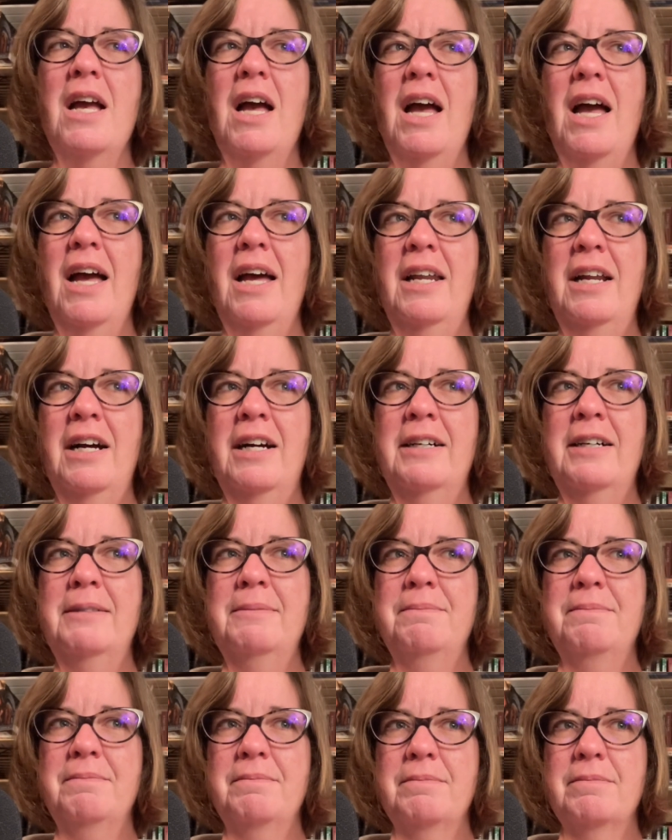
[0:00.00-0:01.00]
and
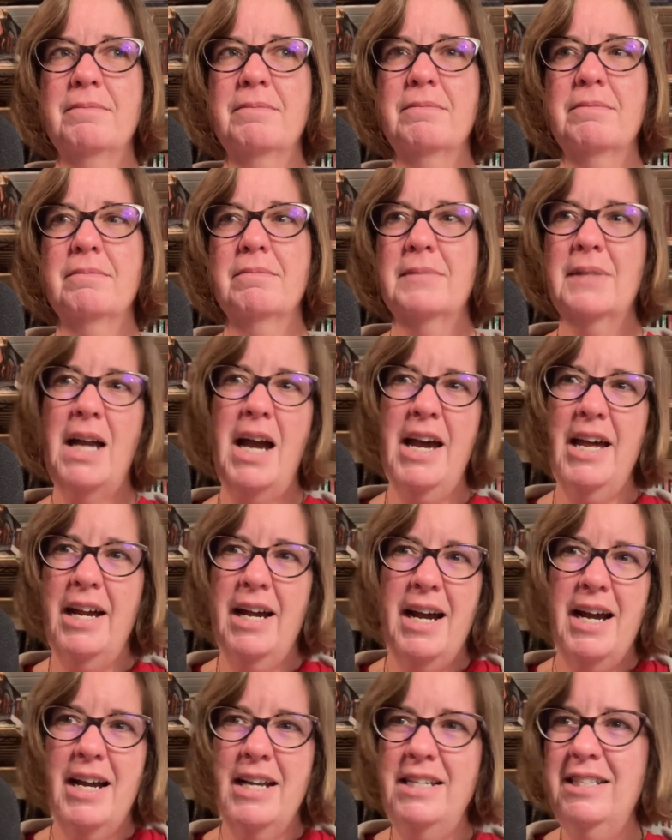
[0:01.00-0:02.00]
um, I
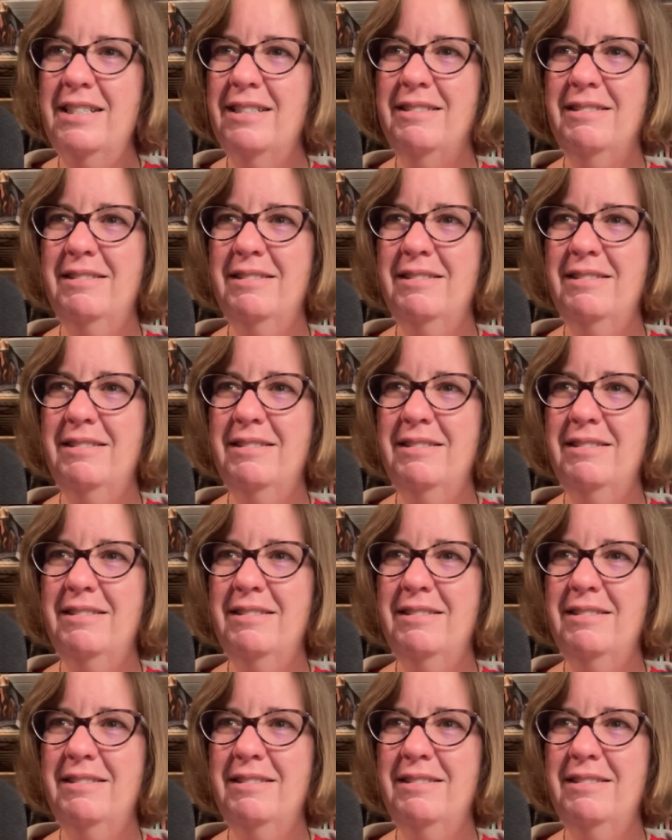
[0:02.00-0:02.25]
I